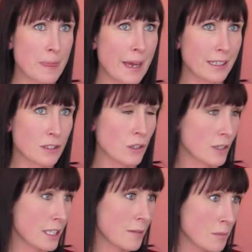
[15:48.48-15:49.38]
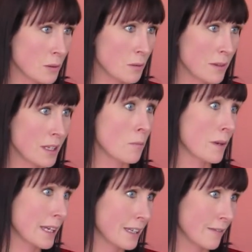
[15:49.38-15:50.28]
that is so simple, but then
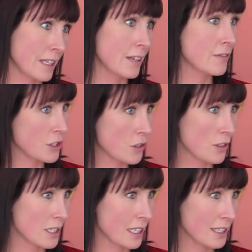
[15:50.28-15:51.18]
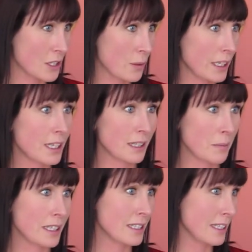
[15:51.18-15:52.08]
we can, if the children see us doing it,
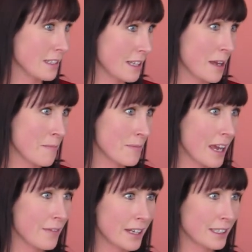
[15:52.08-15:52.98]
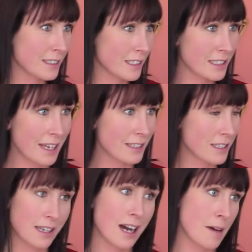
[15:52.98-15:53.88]
then we can teach them, and then it just adds
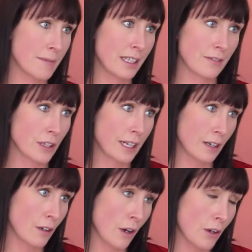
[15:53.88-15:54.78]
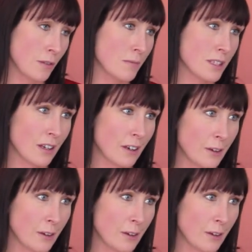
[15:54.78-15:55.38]
to the harmony of the home. So